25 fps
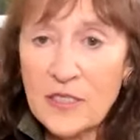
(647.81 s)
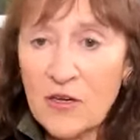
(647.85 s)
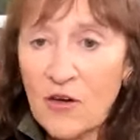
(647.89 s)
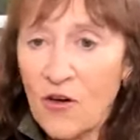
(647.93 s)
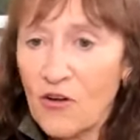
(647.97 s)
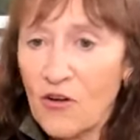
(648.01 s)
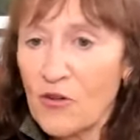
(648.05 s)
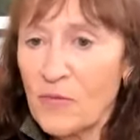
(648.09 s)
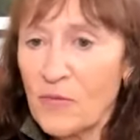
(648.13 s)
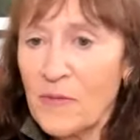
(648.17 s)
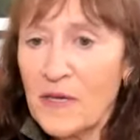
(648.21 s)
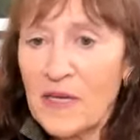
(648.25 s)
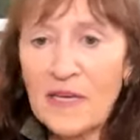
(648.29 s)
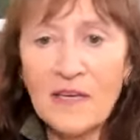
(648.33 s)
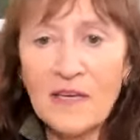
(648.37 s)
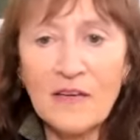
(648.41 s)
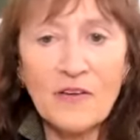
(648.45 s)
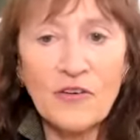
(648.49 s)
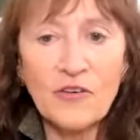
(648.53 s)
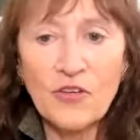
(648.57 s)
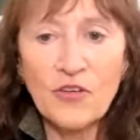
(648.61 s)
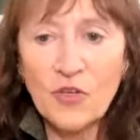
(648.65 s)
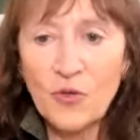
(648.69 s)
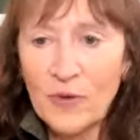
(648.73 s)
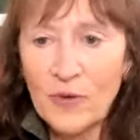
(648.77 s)
economy
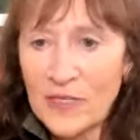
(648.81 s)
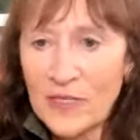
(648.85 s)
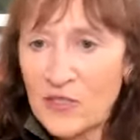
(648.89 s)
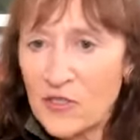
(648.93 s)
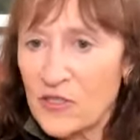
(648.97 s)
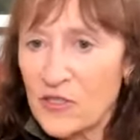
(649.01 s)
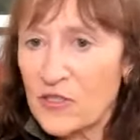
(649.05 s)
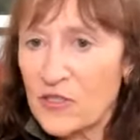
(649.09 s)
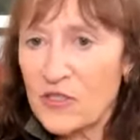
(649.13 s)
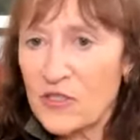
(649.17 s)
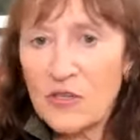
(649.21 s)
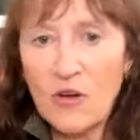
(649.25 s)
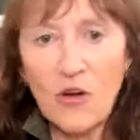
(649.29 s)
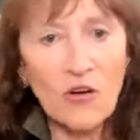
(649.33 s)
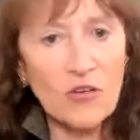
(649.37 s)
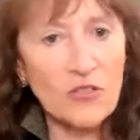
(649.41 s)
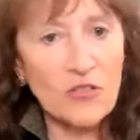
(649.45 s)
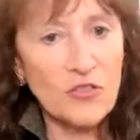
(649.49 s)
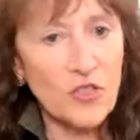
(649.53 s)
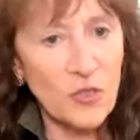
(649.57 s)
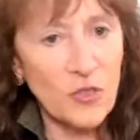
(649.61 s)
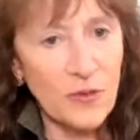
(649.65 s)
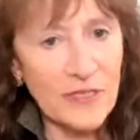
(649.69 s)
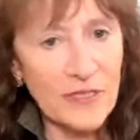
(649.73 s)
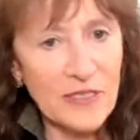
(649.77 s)
and U.S.
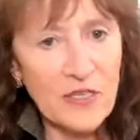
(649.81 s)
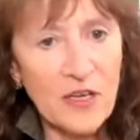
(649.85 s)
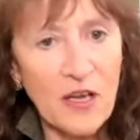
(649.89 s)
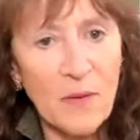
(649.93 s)
stocks, U.S.